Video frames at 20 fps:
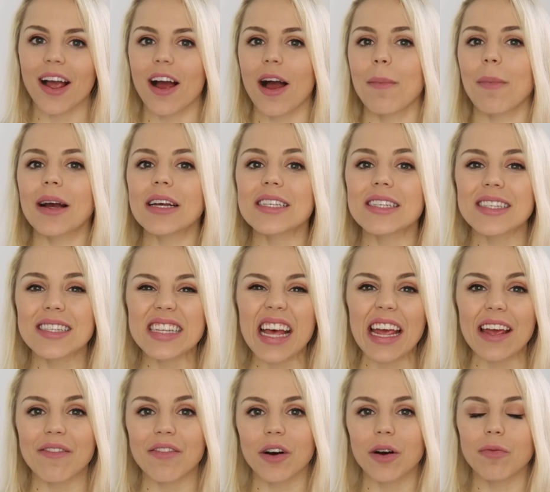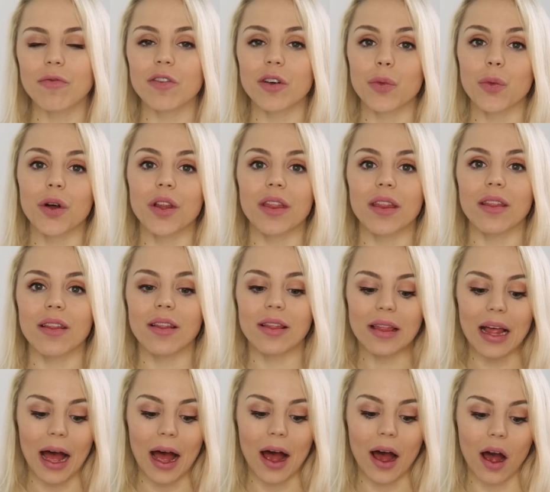I might save up for one
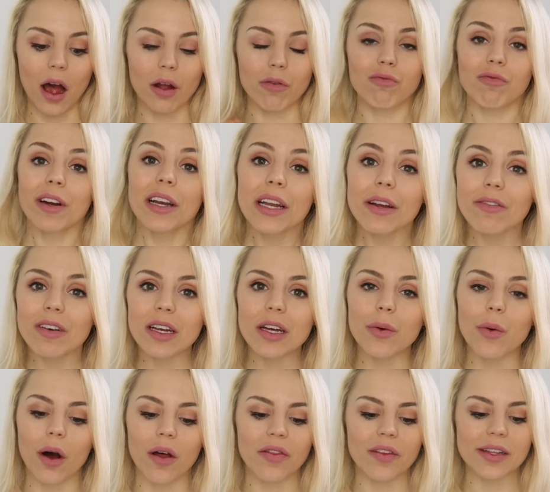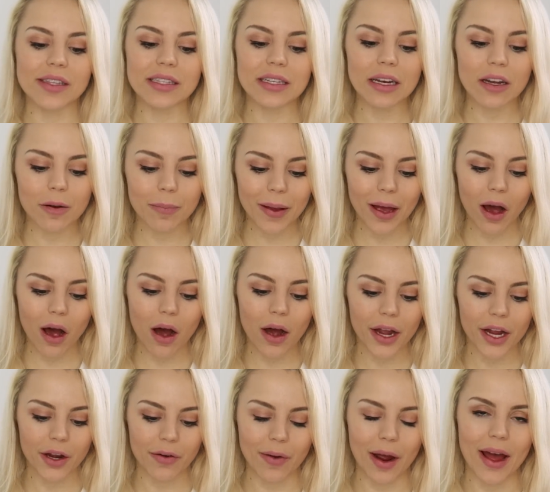that I really, really want, that's a little bit
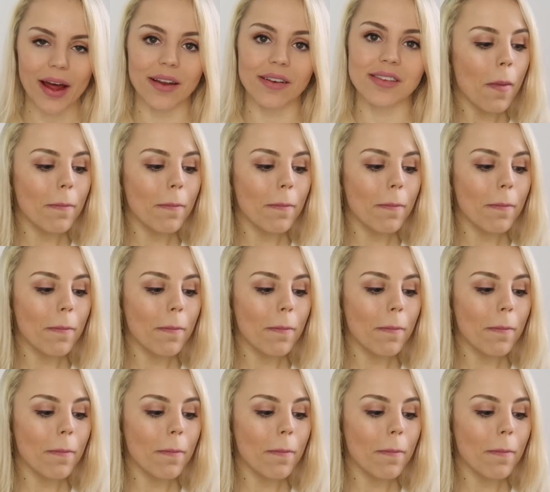higher end.